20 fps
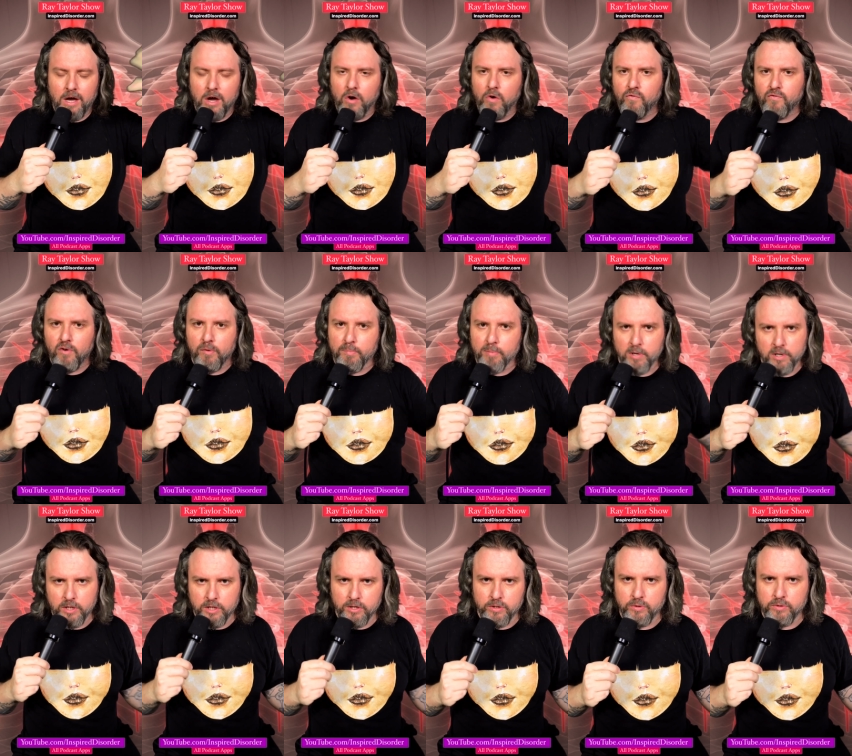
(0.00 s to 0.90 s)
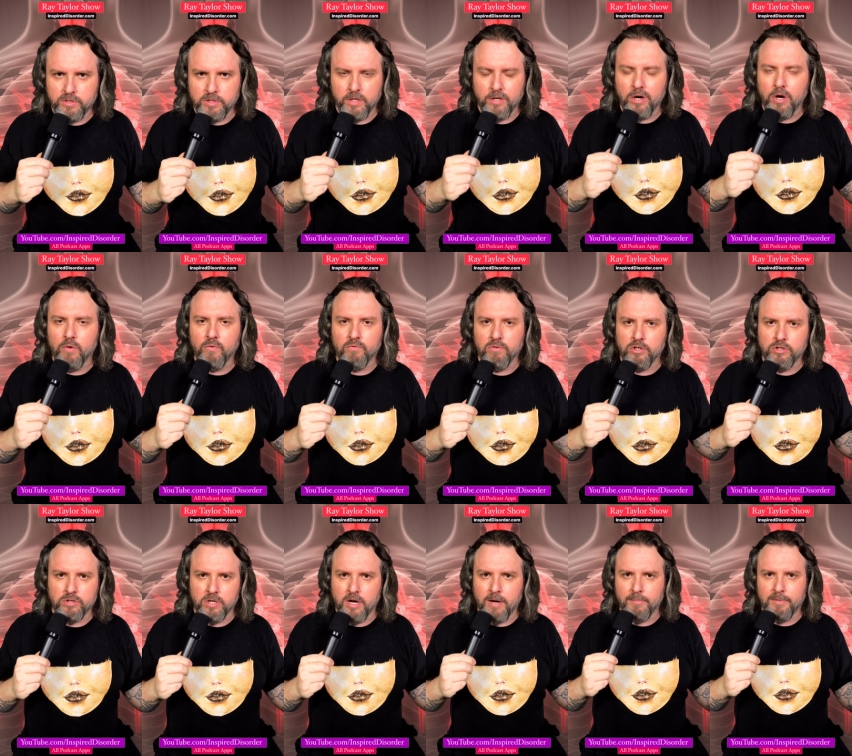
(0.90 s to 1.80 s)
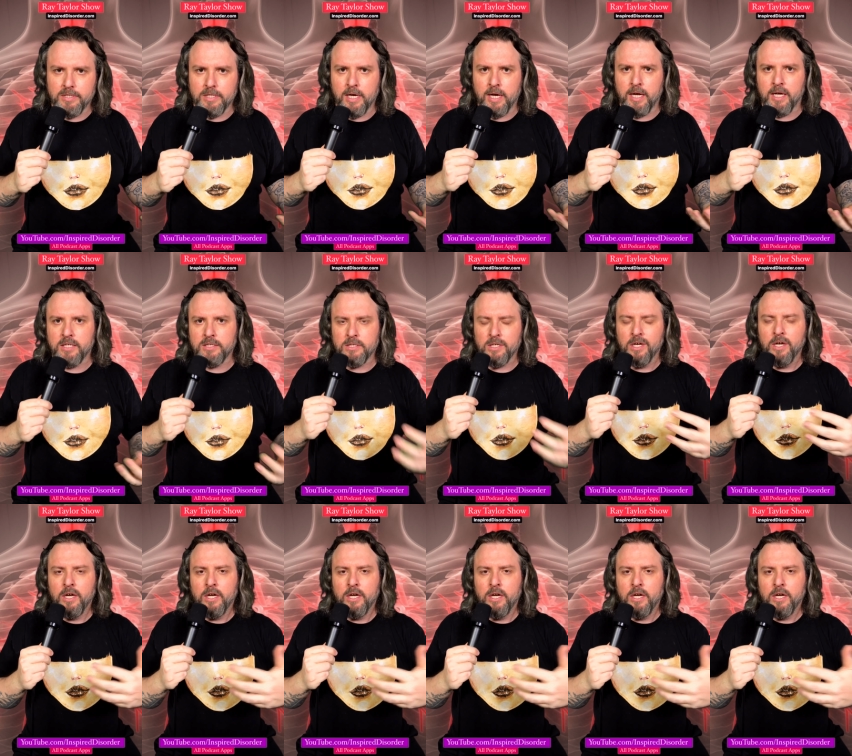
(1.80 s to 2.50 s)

overproduced and overdramatized